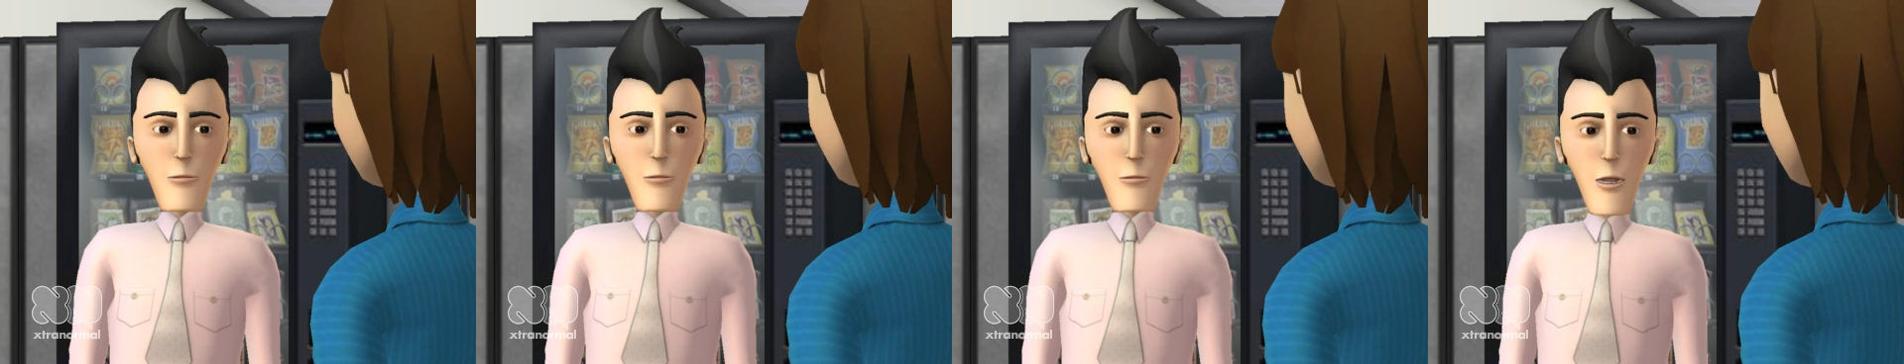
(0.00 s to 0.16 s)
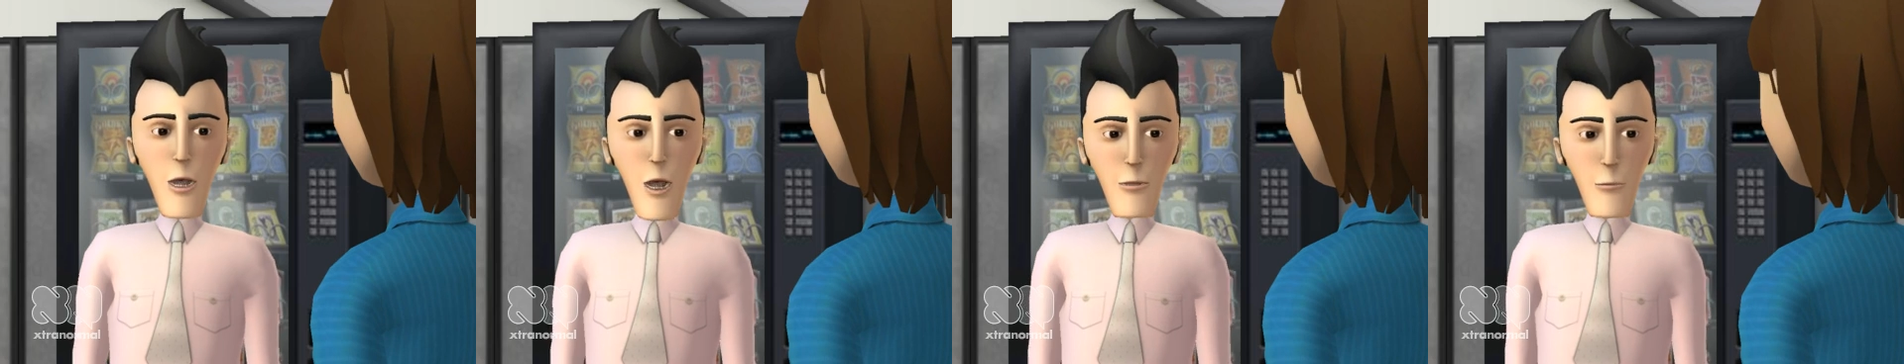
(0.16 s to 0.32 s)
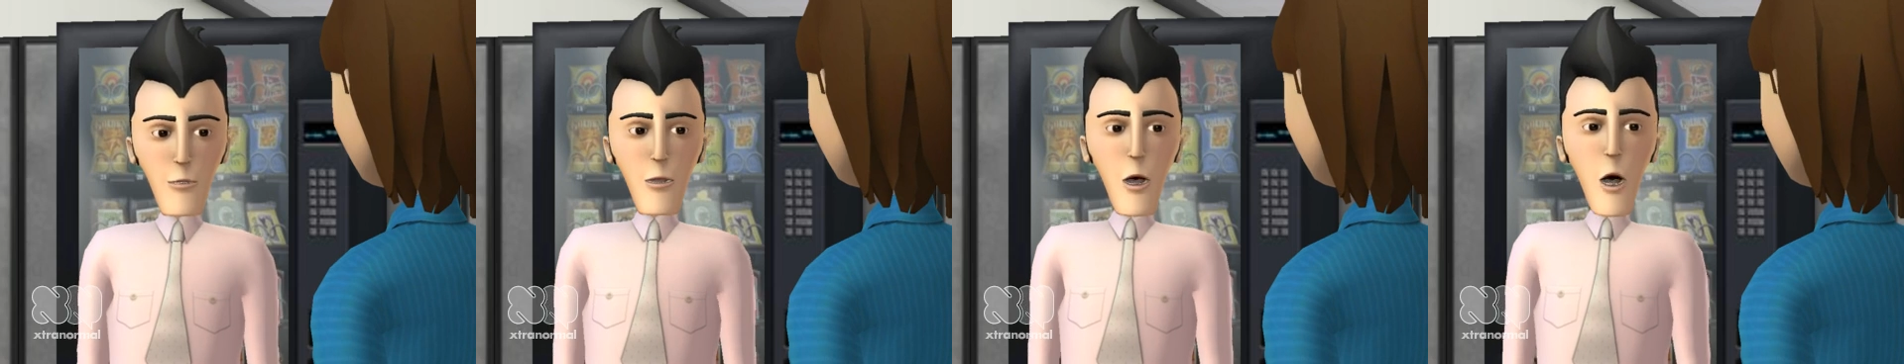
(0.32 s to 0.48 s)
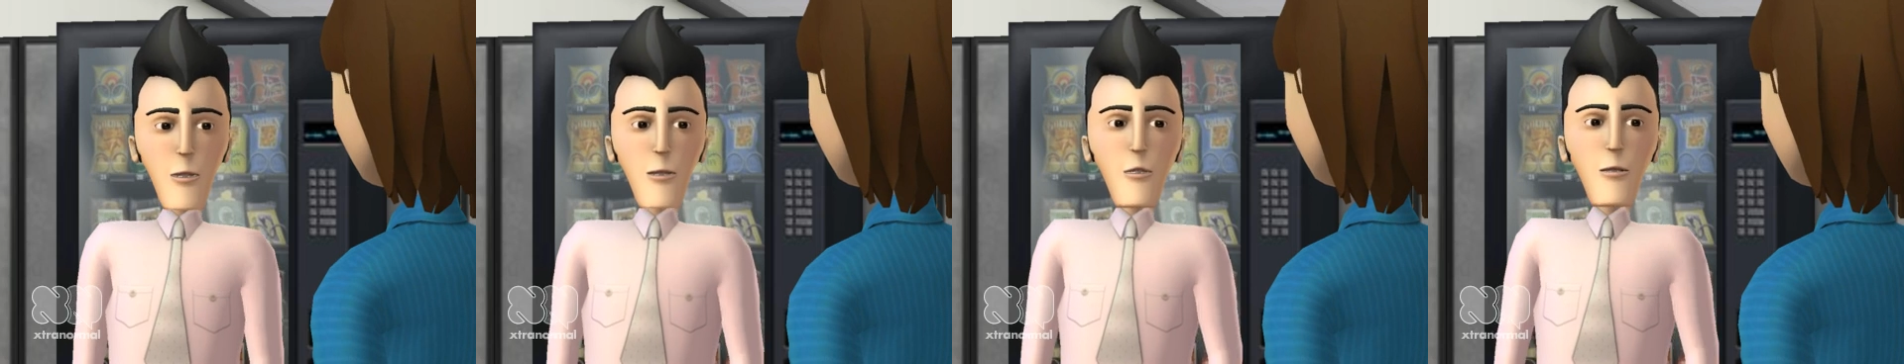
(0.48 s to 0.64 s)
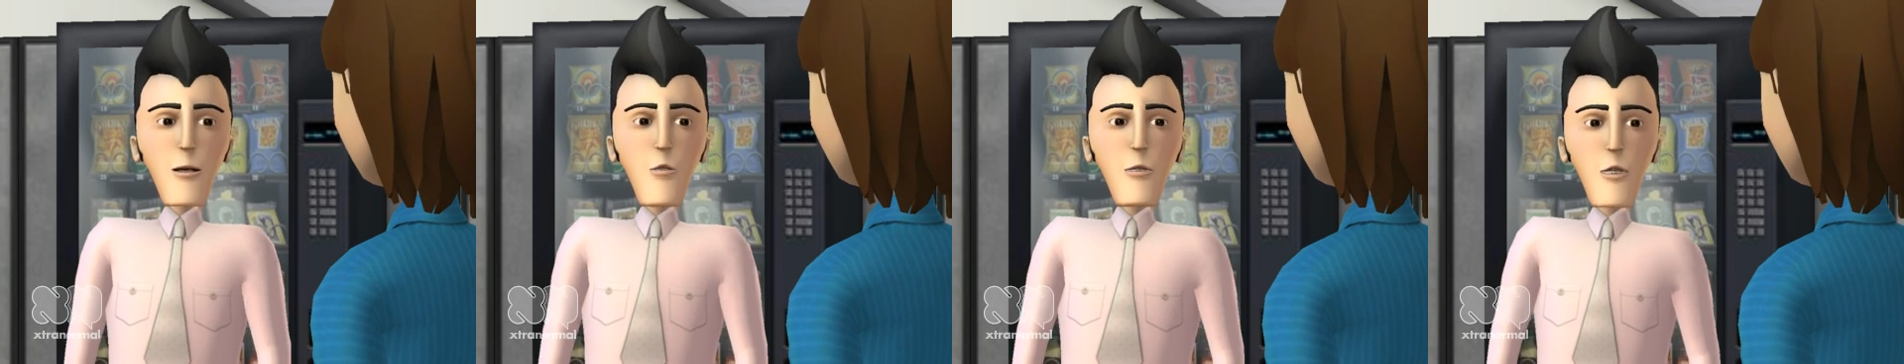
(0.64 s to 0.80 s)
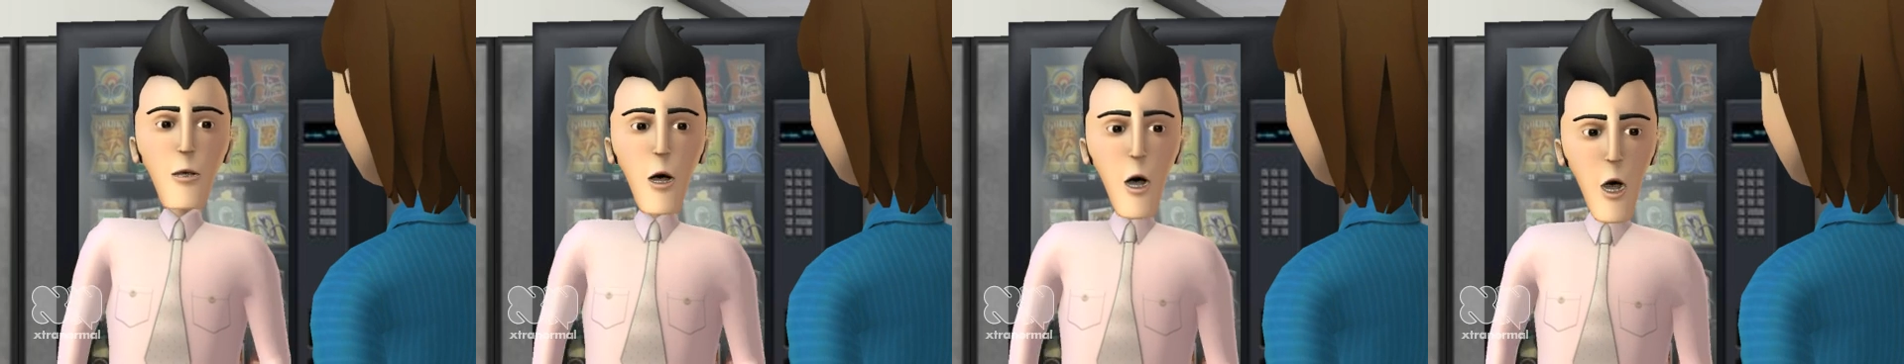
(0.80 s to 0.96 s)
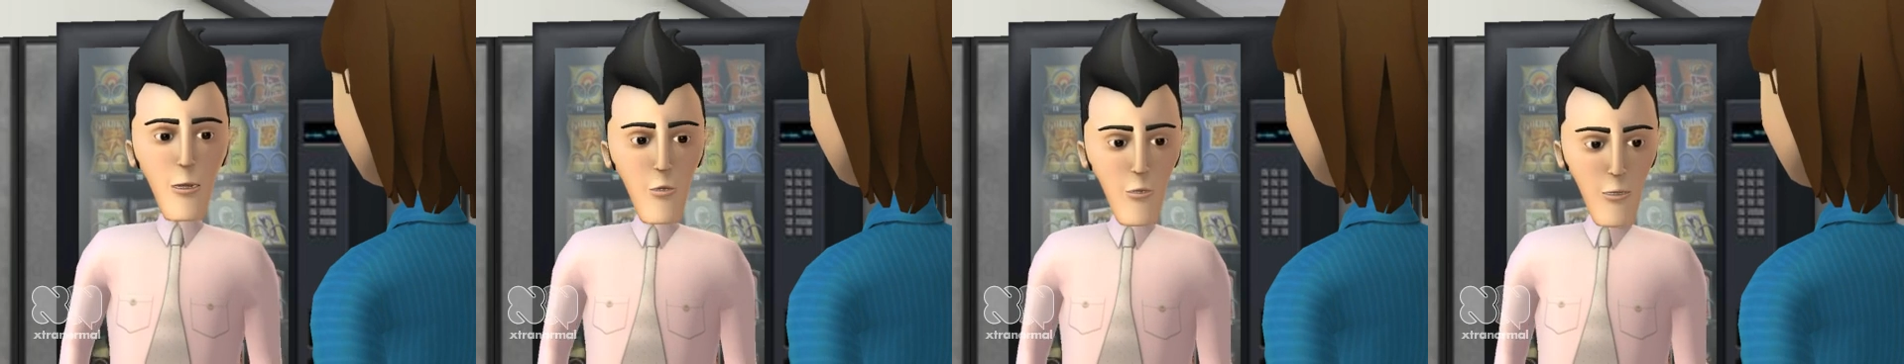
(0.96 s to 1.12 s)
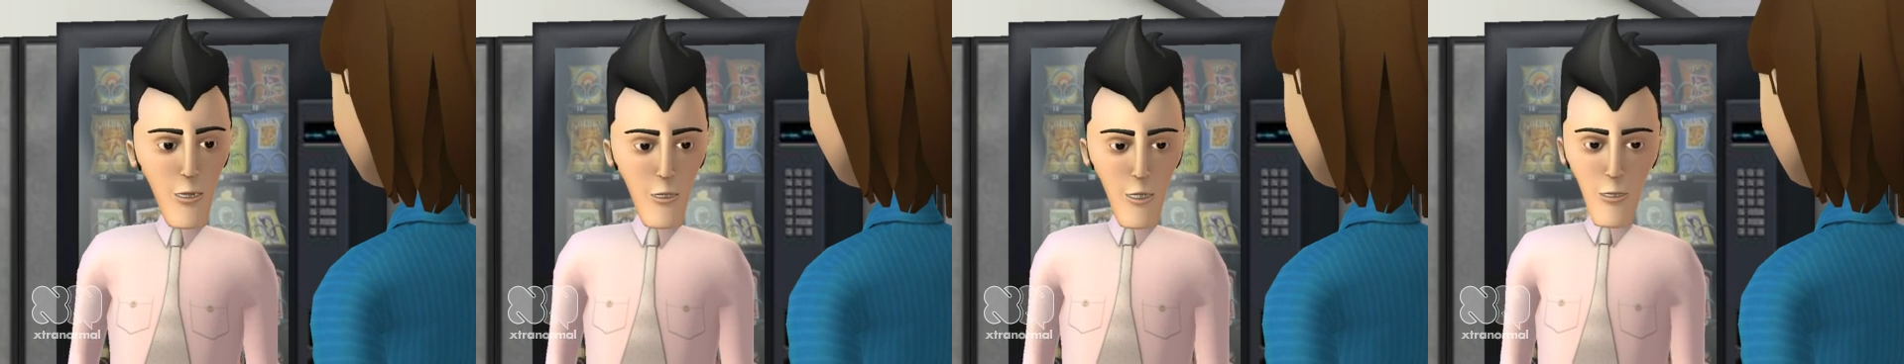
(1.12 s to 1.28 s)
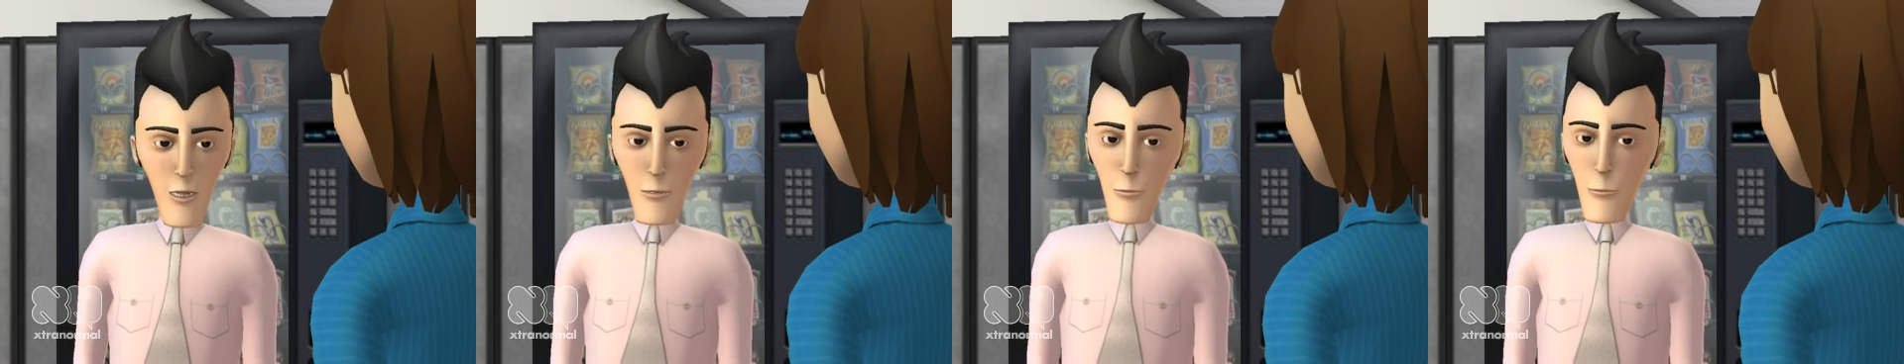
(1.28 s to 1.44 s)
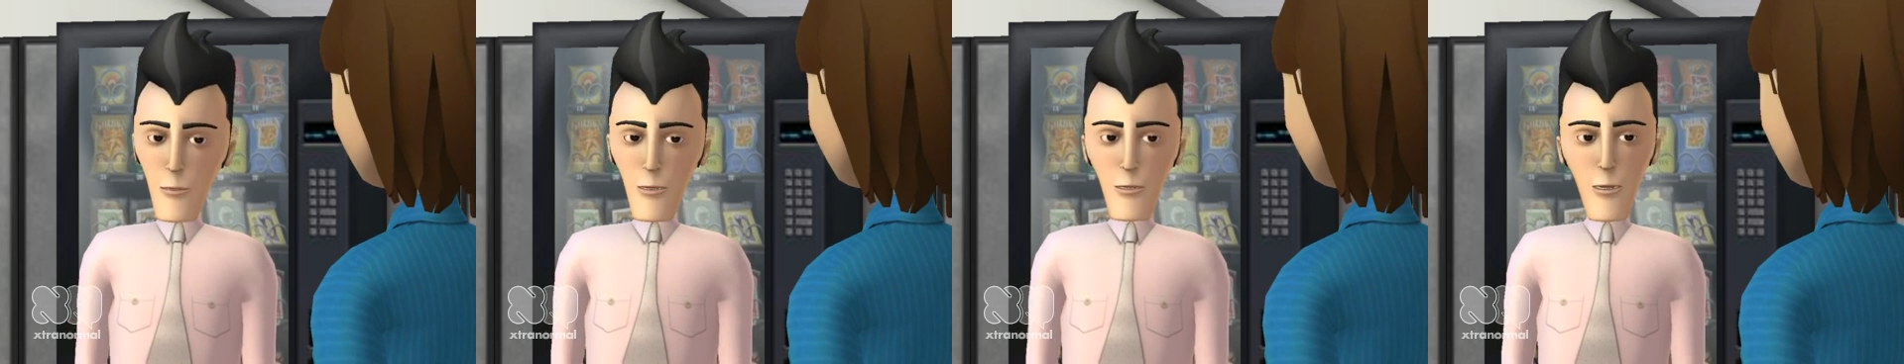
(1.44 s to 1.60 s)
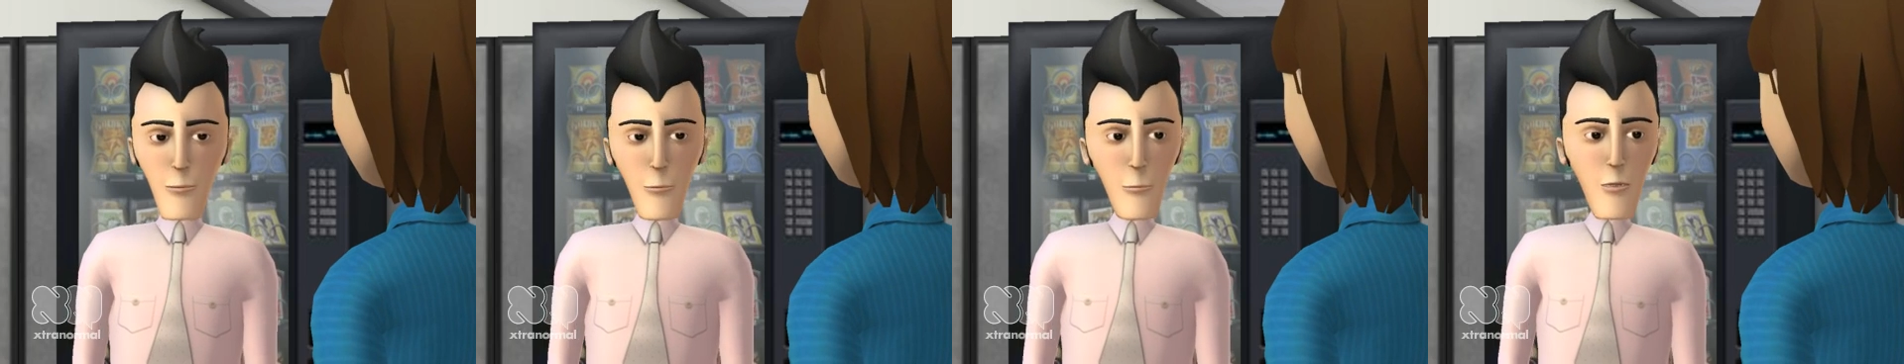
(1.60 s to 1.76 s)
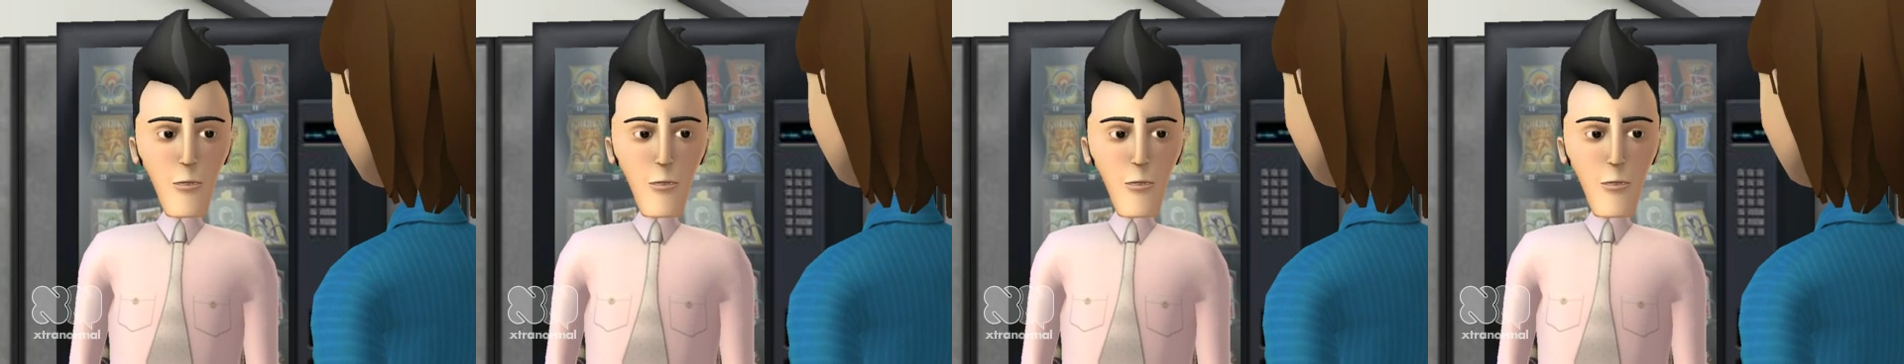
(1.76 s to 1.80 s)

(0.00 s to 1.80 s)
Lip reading: I'm going to go to the company